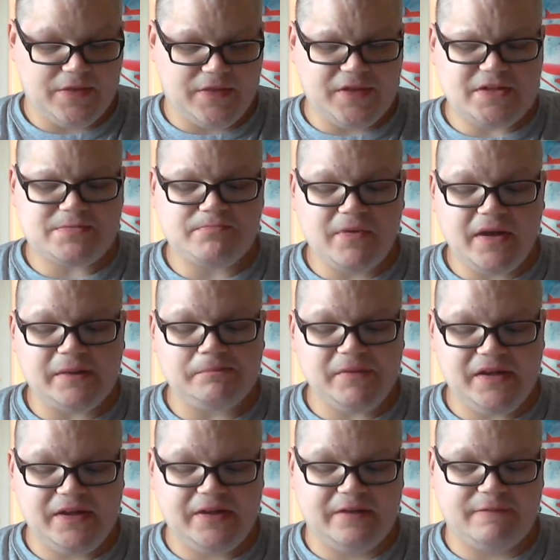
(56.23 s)
this might
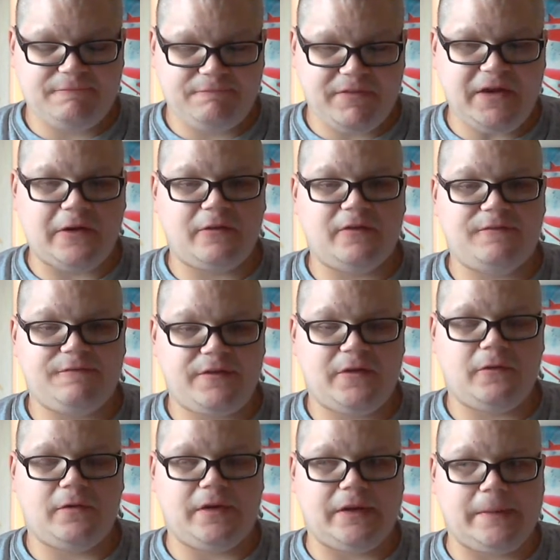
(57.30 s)
be
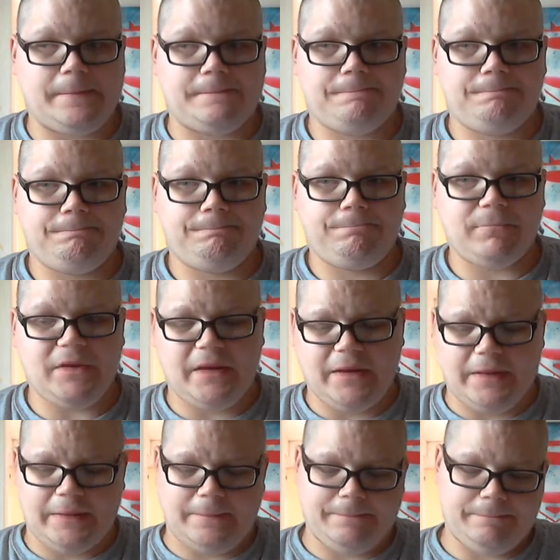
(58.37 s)
very
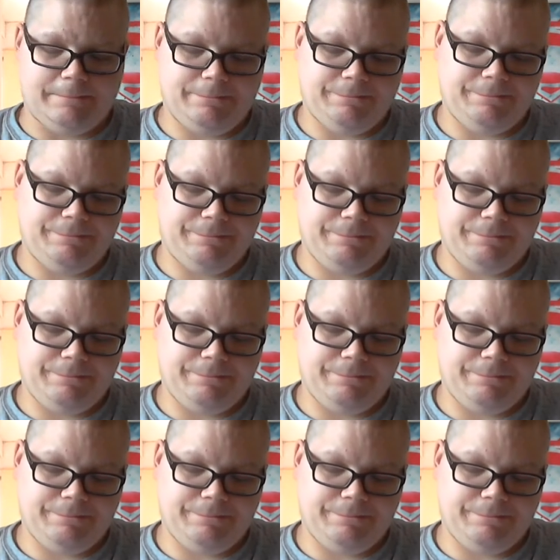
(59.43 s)
um,